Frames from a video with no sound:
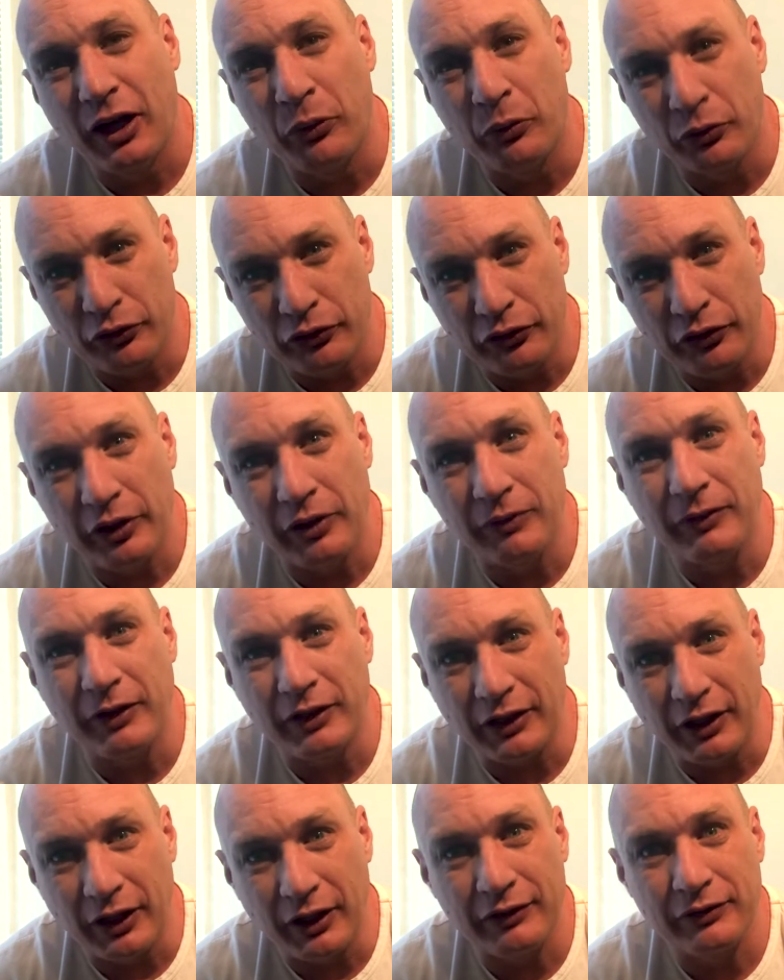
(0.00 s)
I would
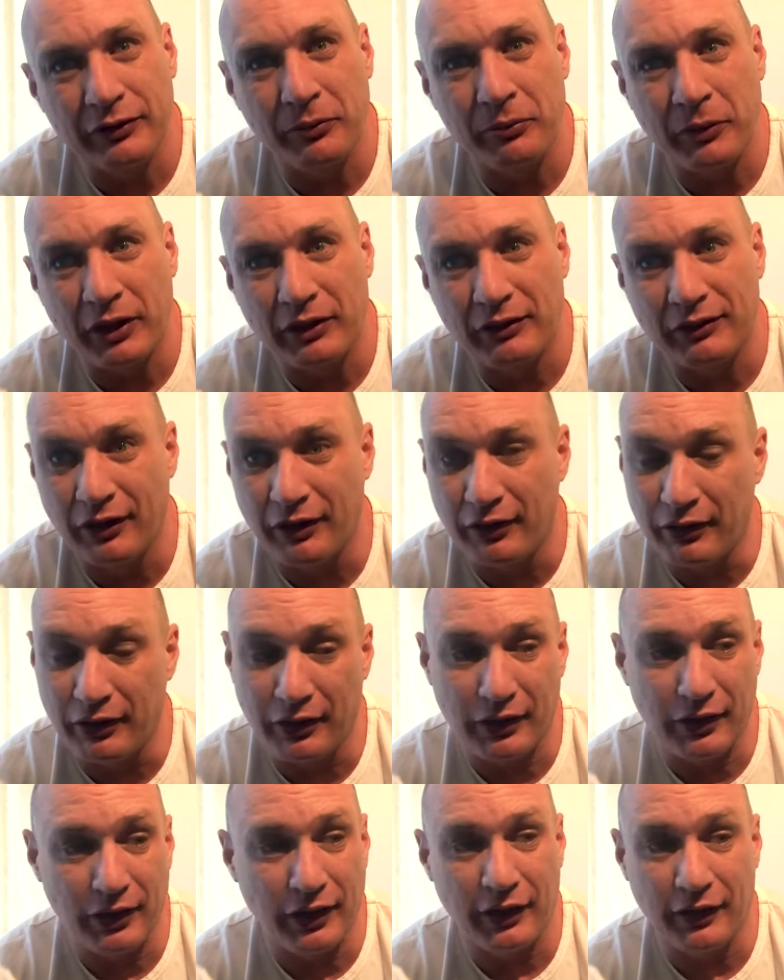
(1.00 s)
recommend getting some
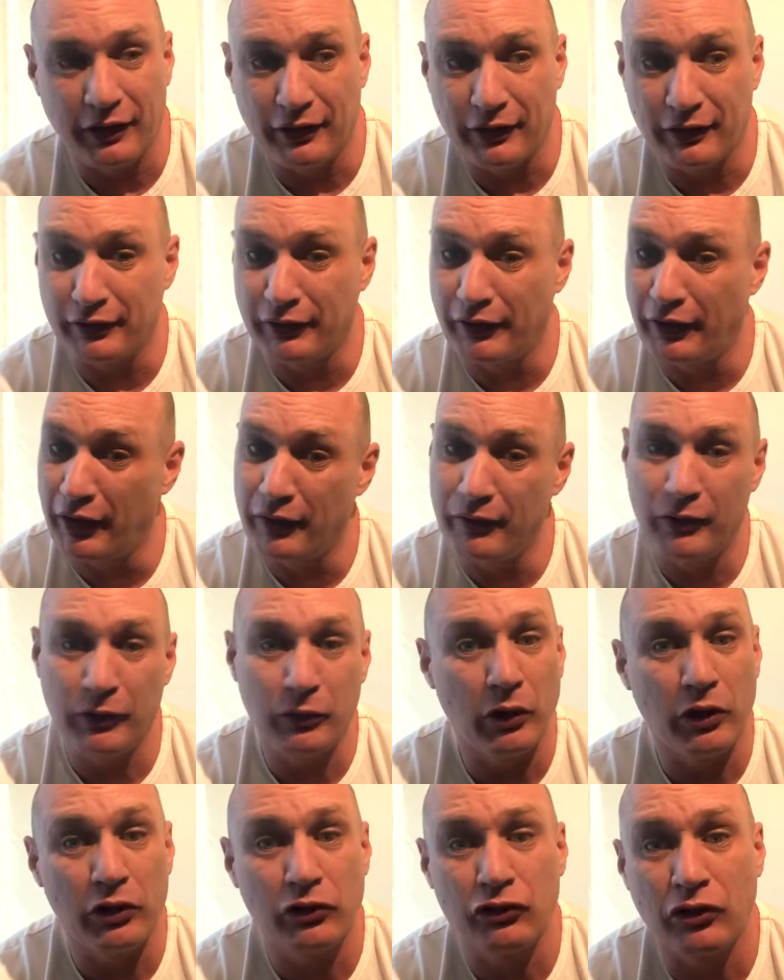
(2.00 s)
bacteria, and the
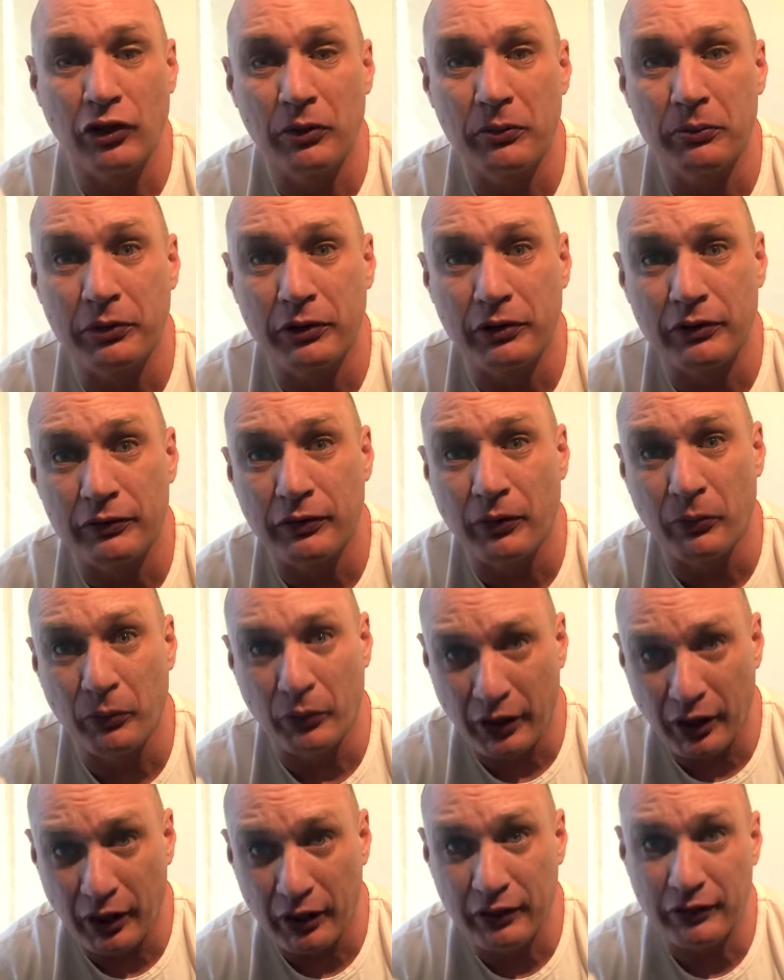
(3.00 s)
heavyweight champion, from
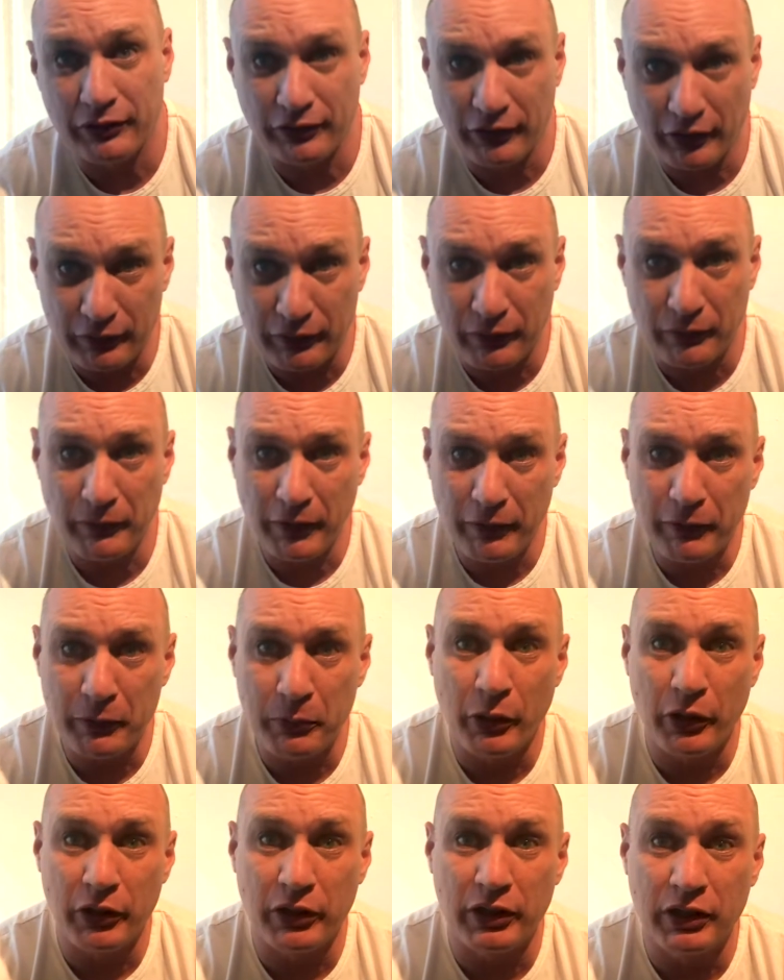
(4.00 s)
what I understand from
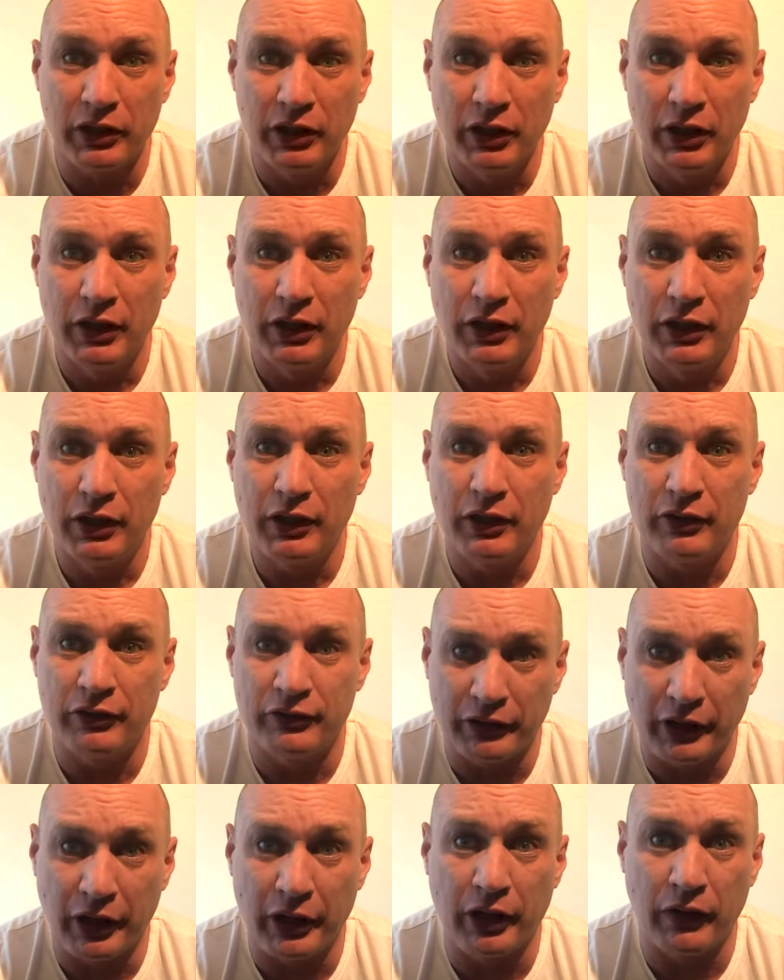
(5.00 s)
everybody,
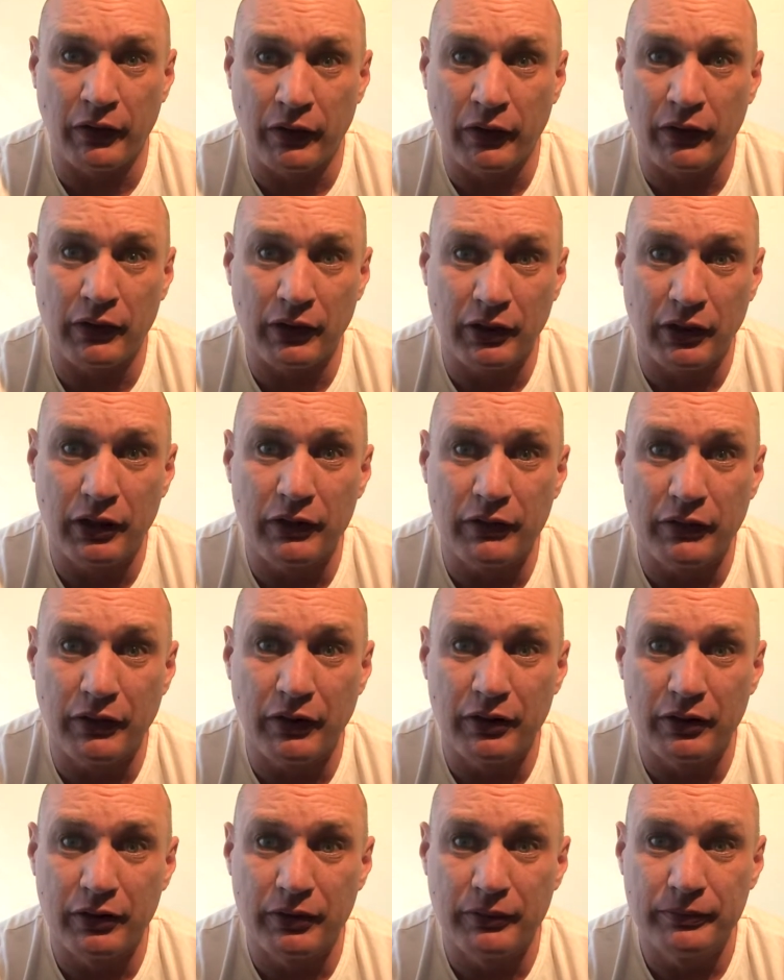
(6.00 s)
is none other than
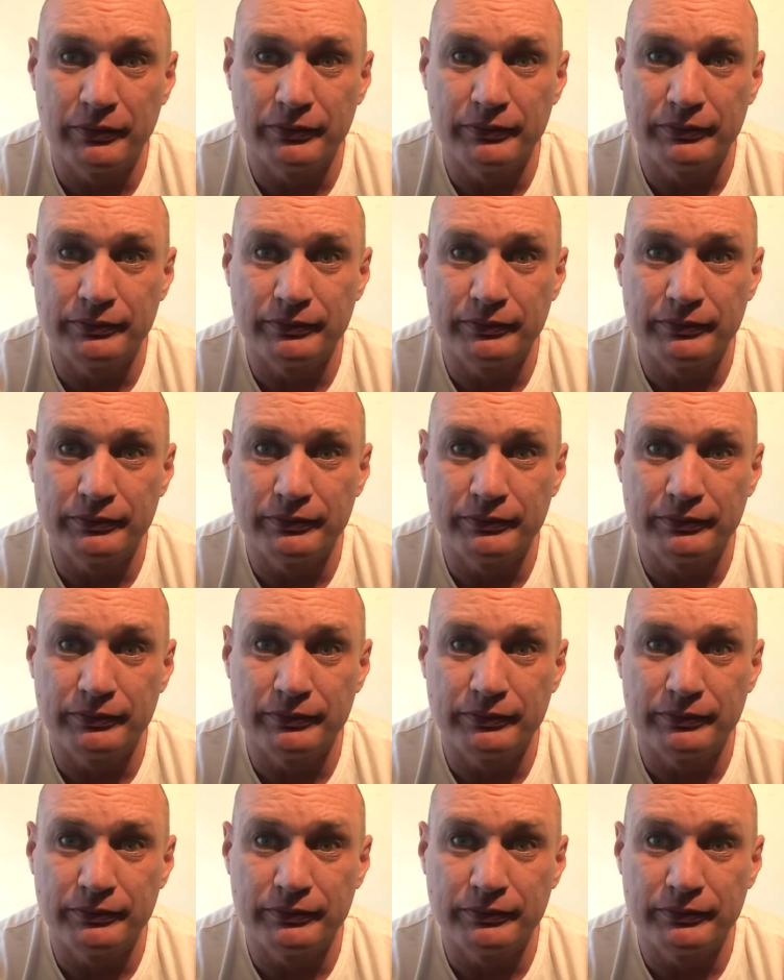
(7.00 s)
kefir.